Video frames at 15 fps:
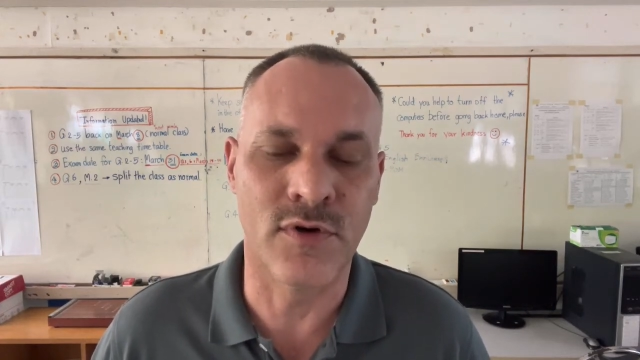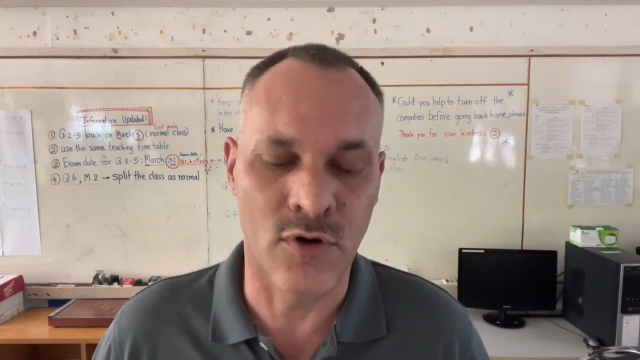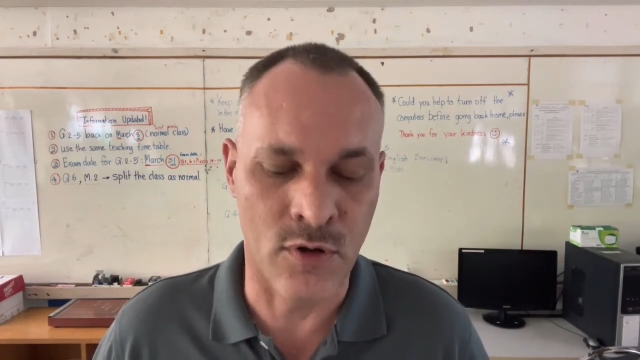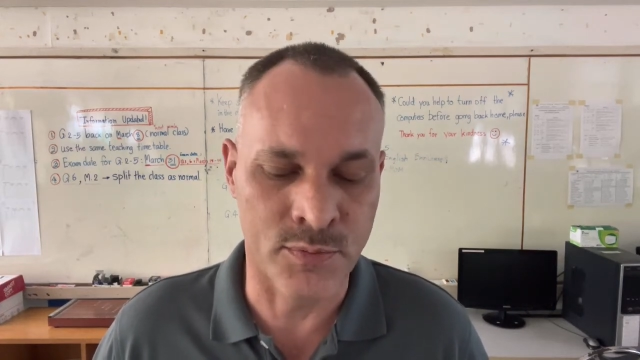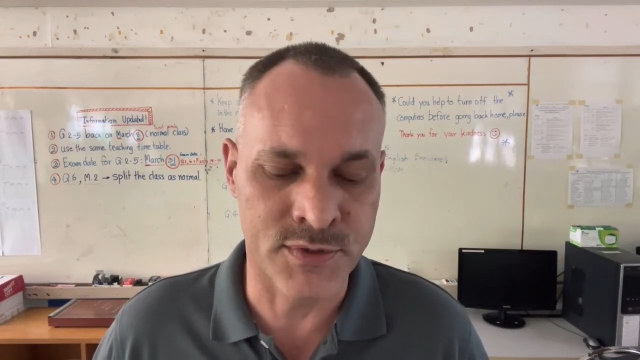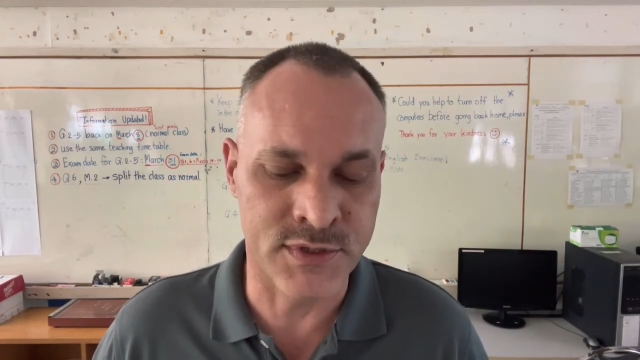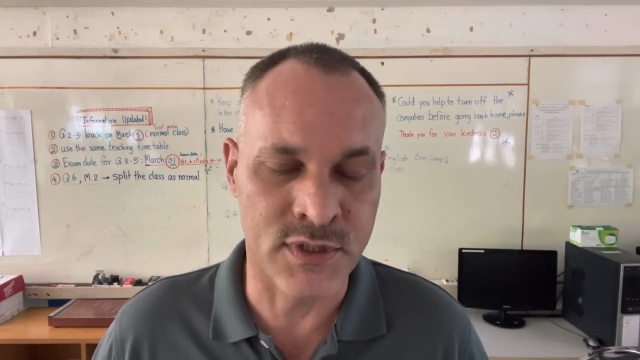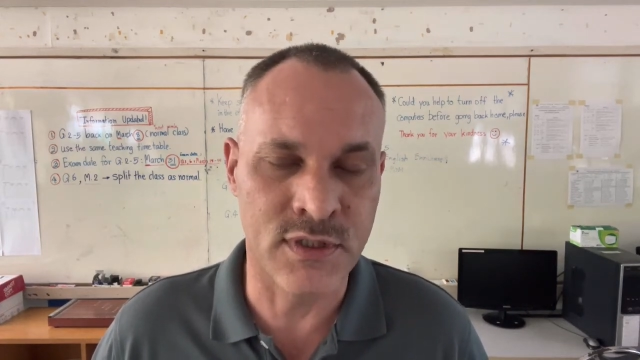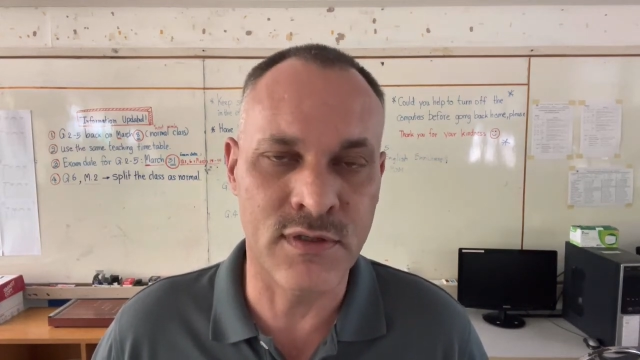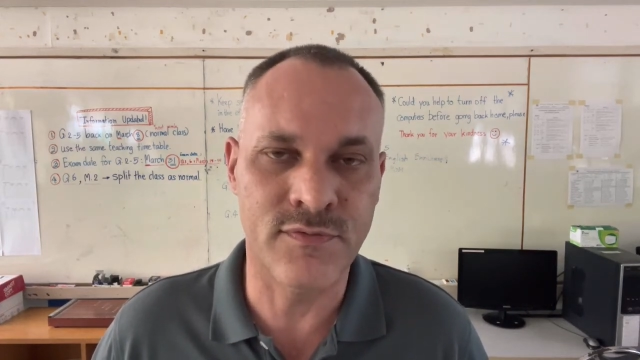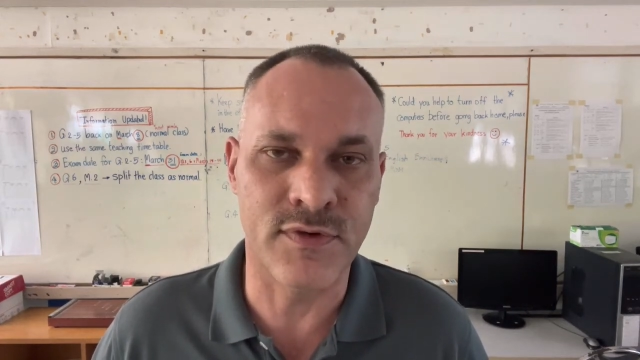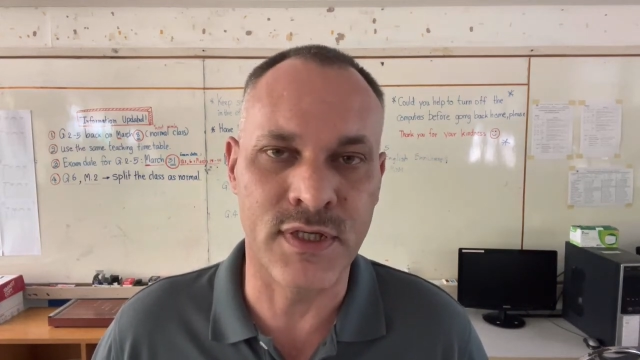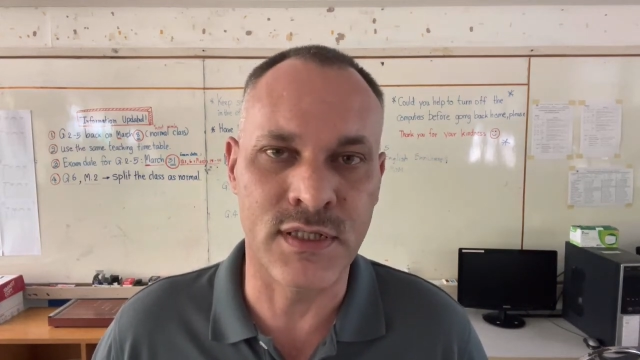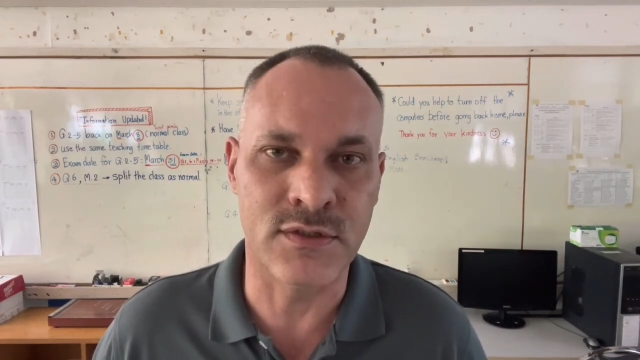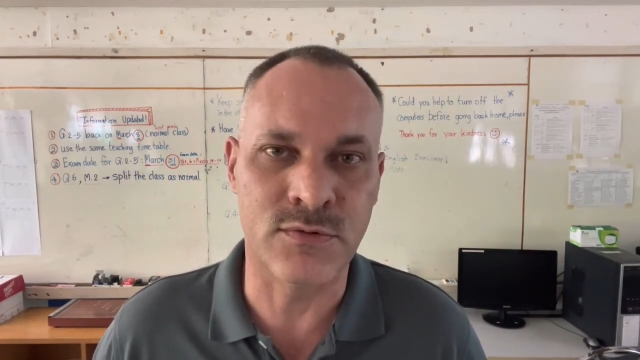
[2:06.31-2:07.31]

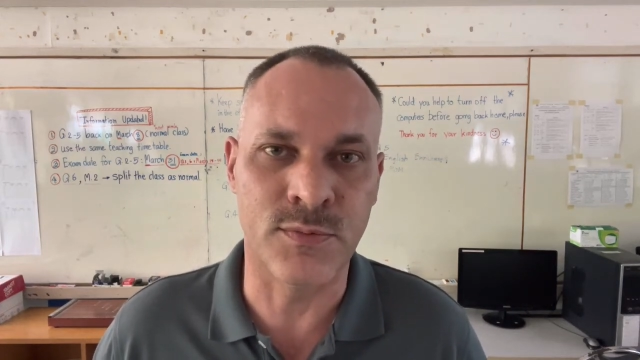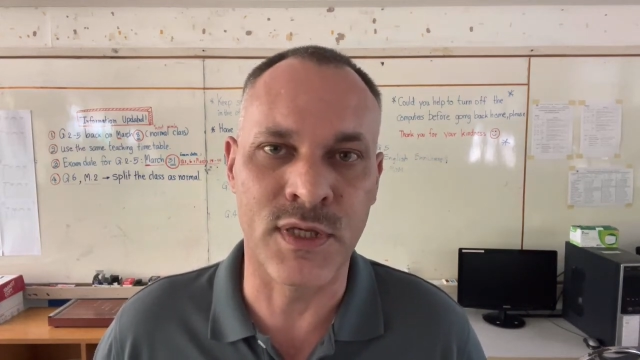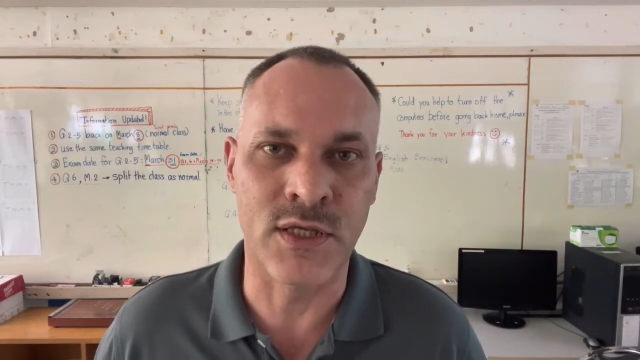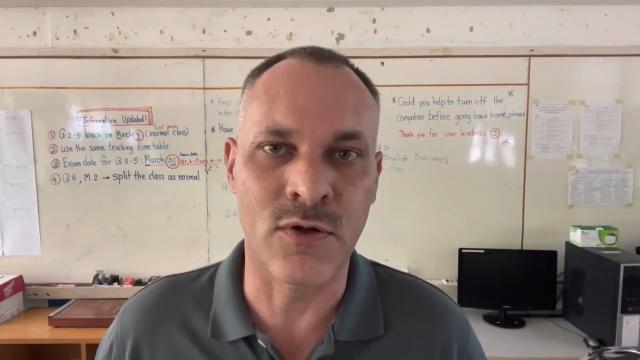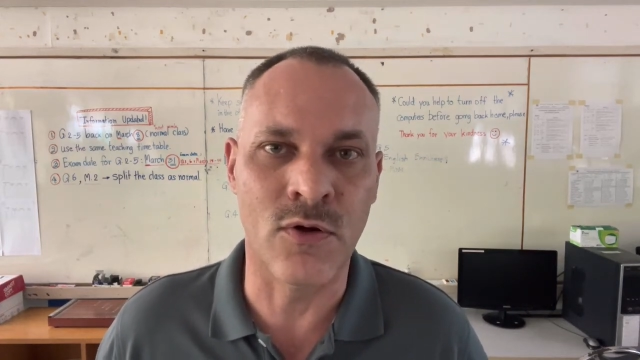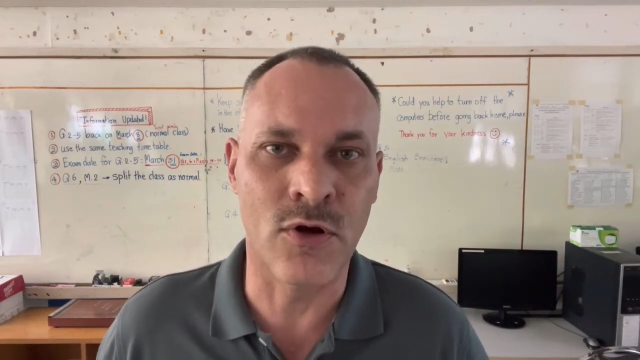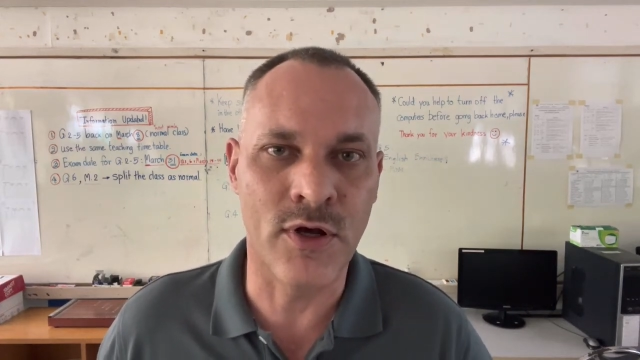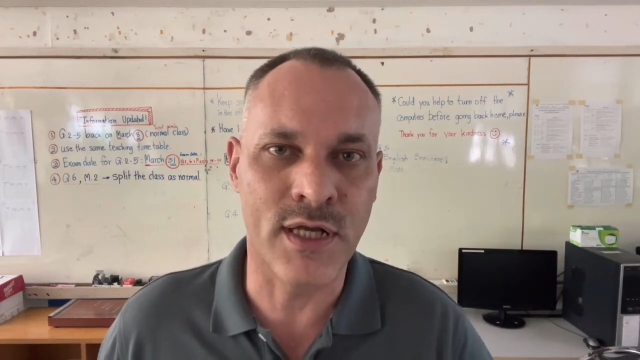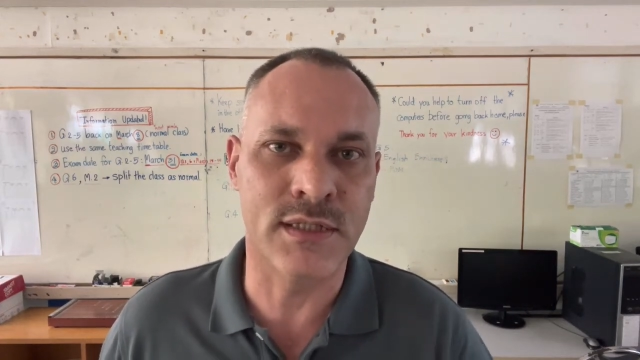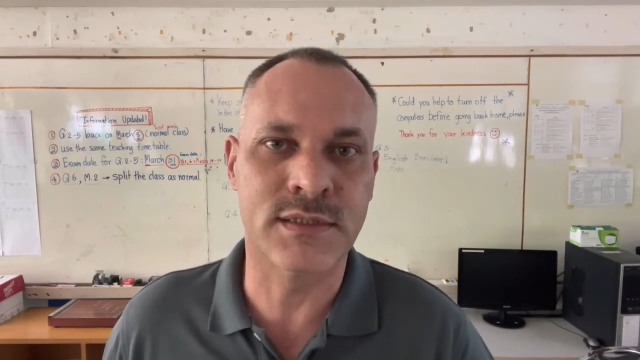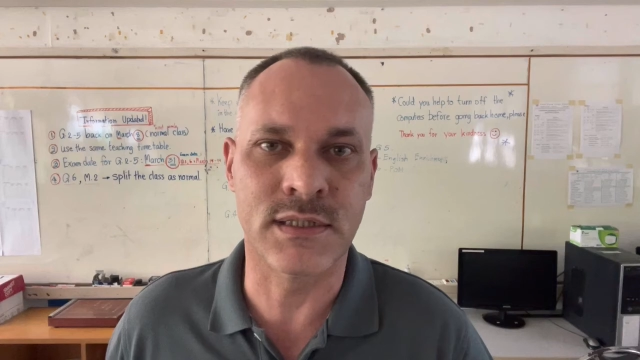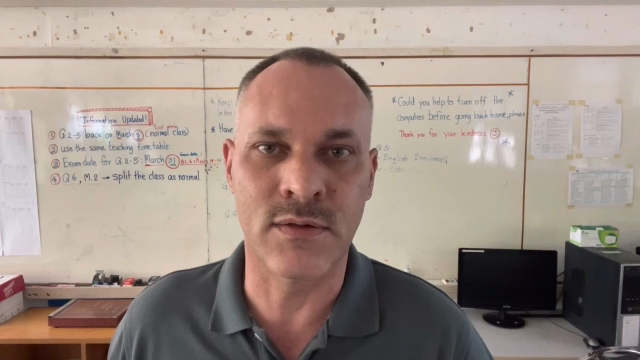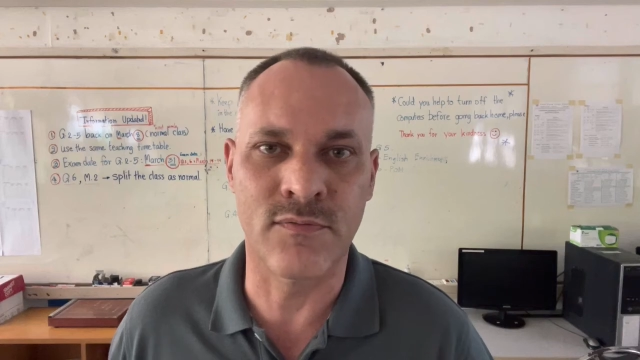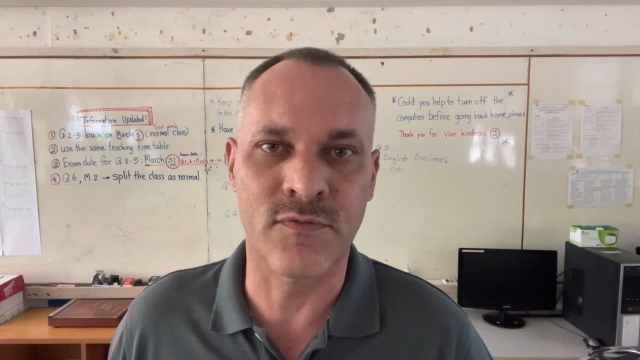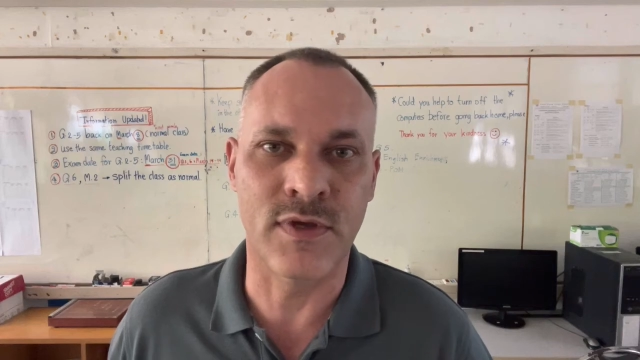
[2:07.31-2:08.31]
Observe is when you look at
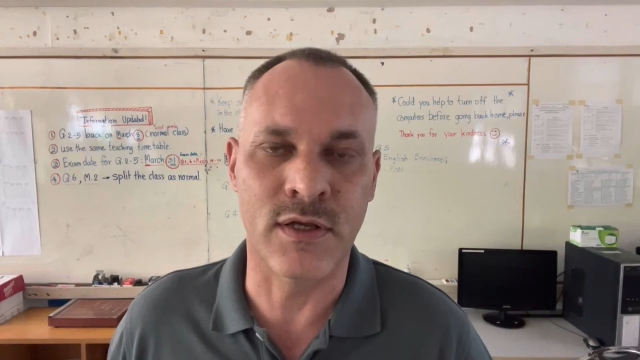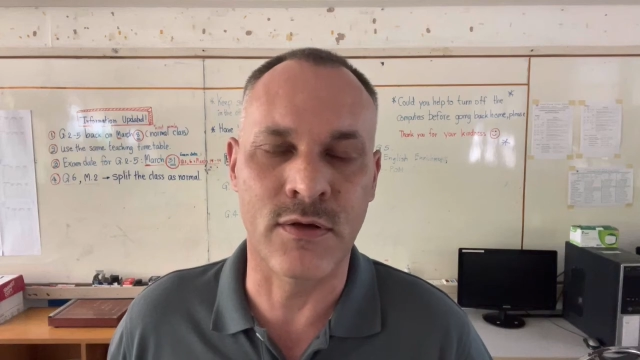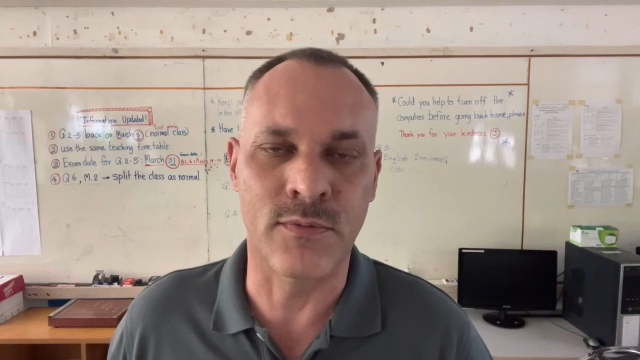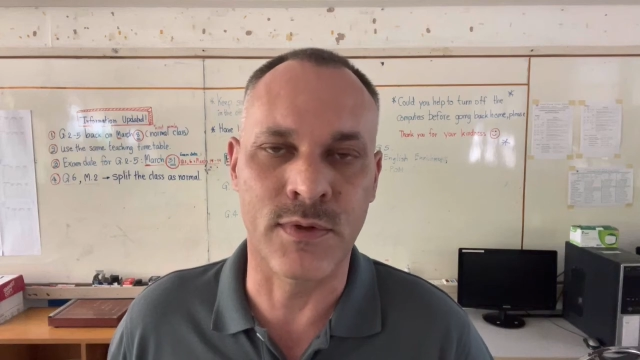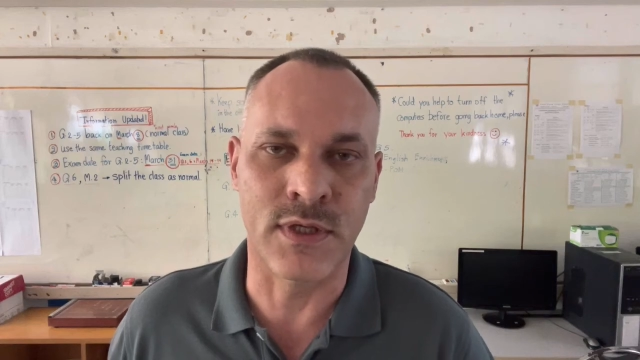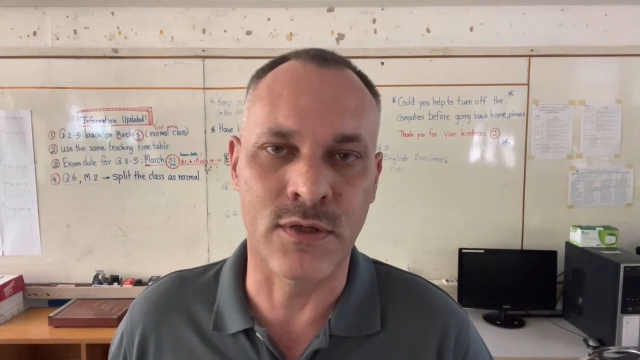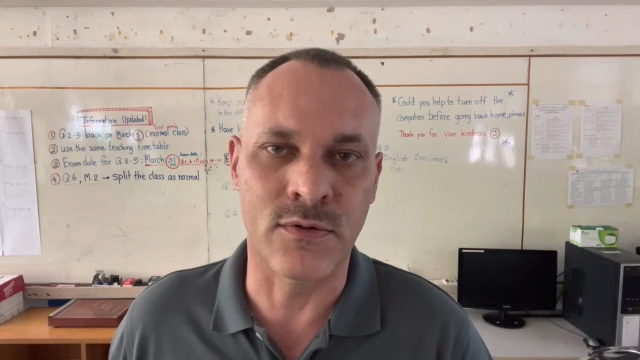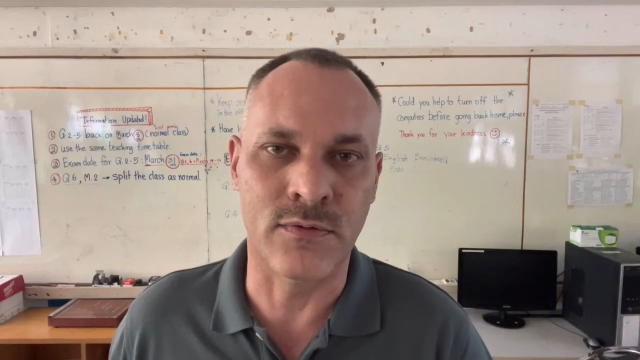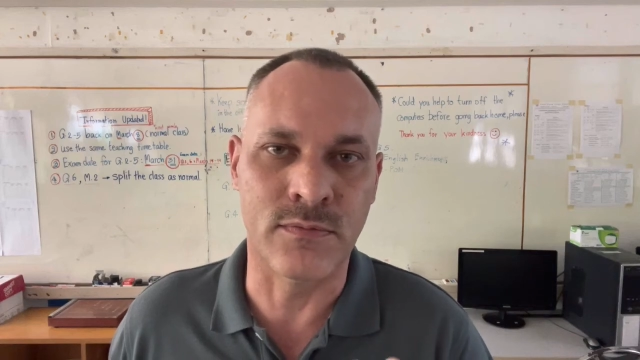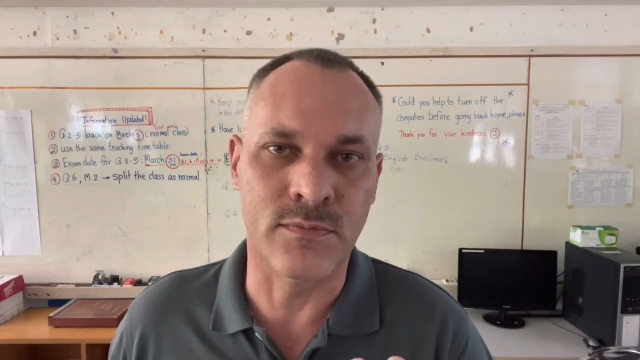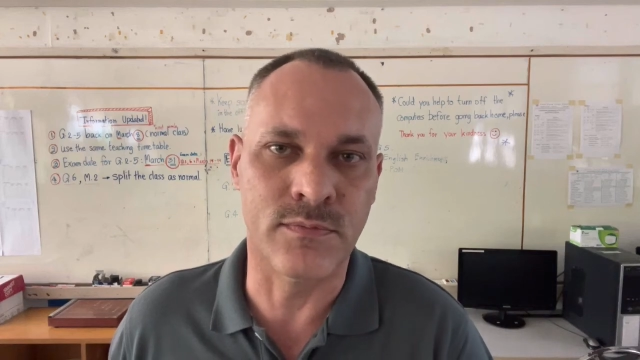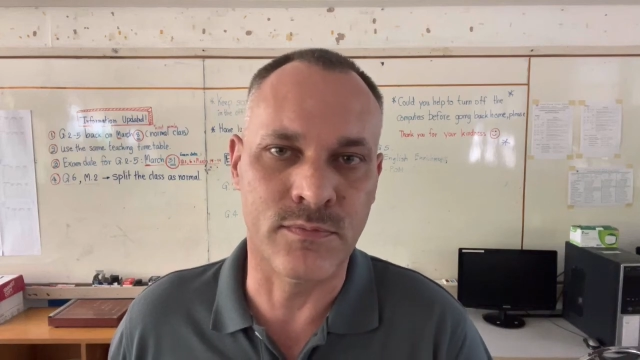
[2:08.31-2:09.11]
something, when you